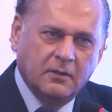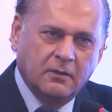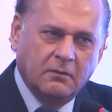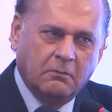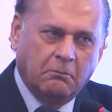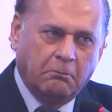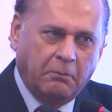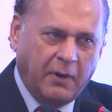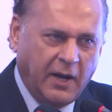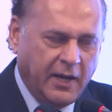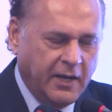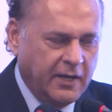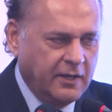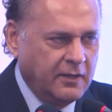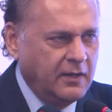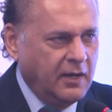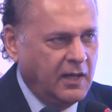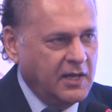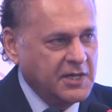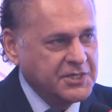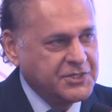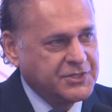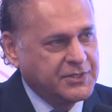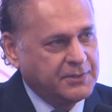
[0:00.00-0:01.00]
By and
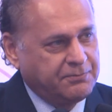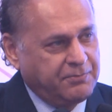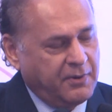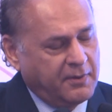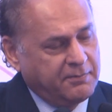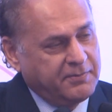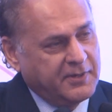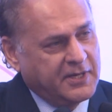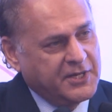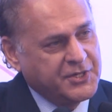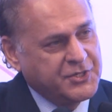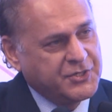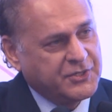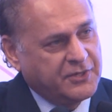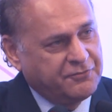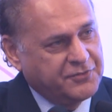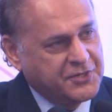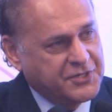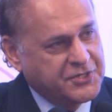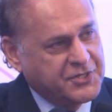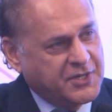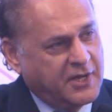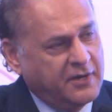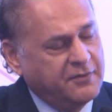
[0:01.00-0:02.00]
large, the population of
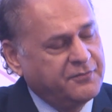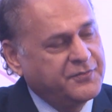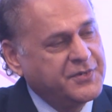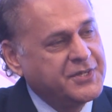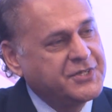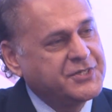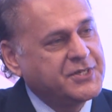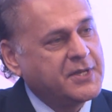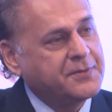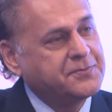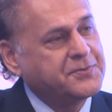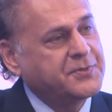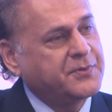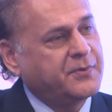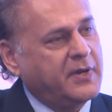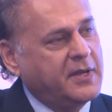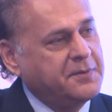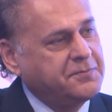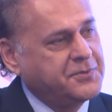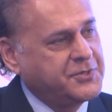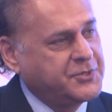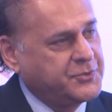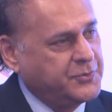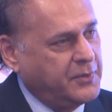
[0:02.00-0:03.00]
this country
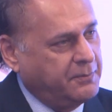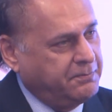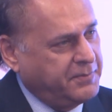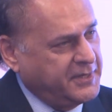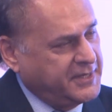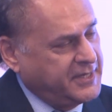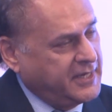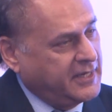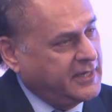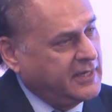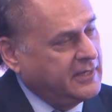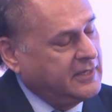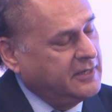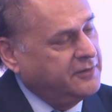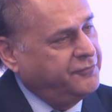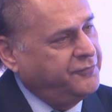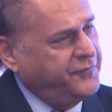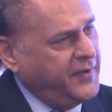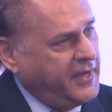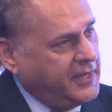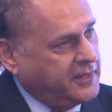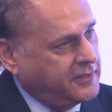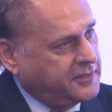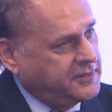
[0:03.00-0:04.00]
subscribes to a particular
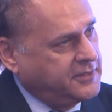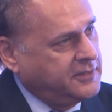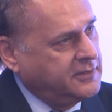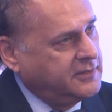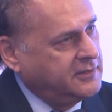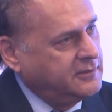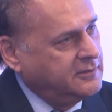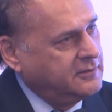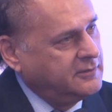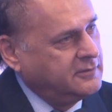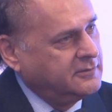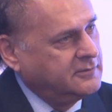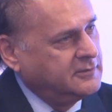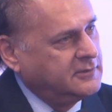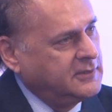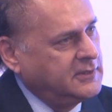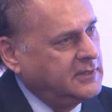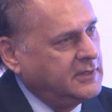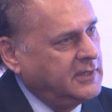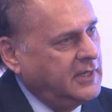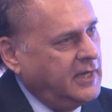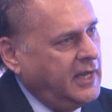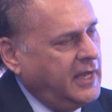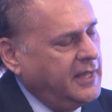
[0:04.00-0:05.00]
faith.
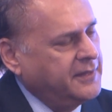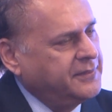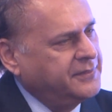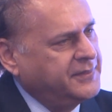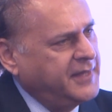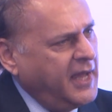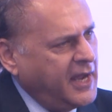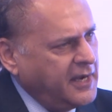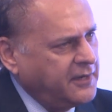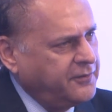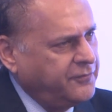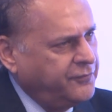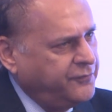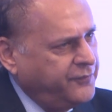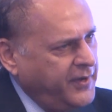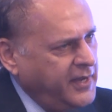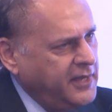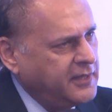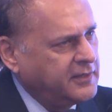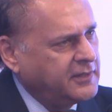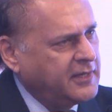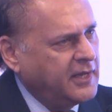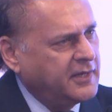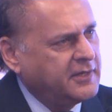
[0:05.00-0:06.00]
And that
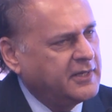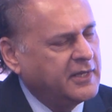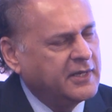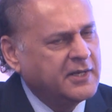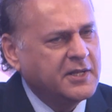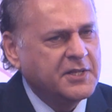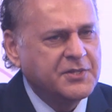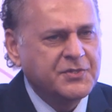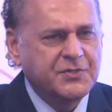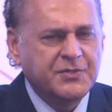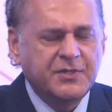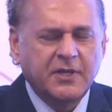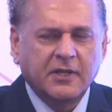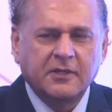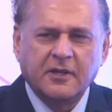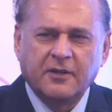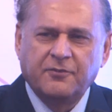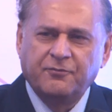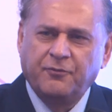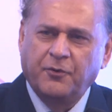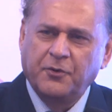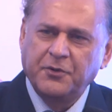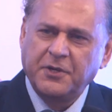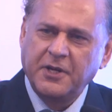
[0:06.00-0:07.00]
faith had
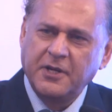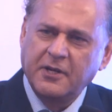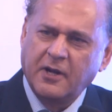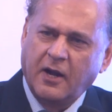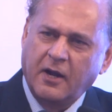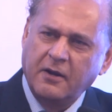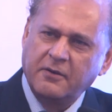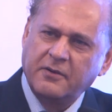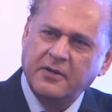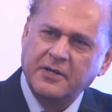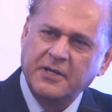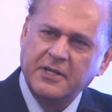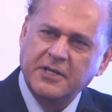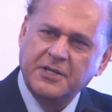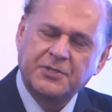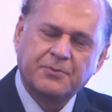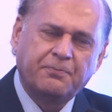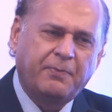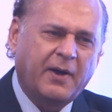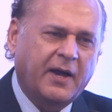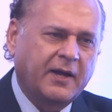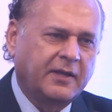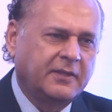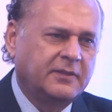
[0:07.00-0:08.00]
enunciated 1400 years
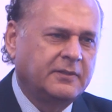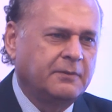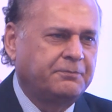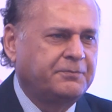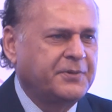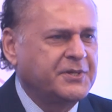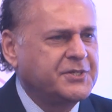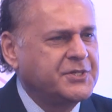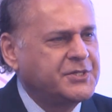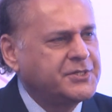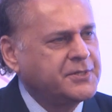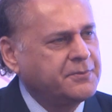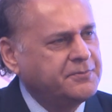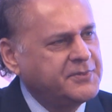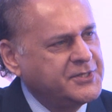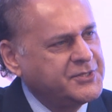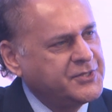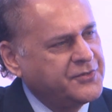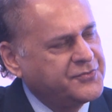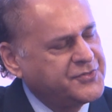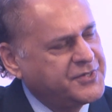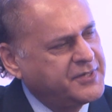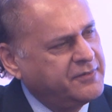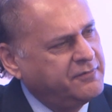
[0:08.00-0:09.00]
back the principles
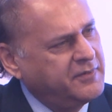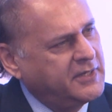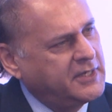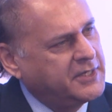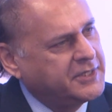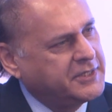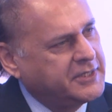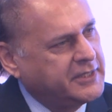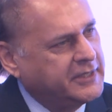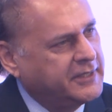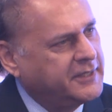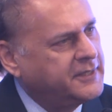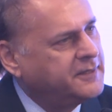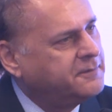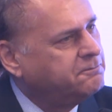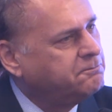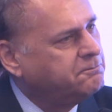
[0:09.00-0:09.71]
of civility,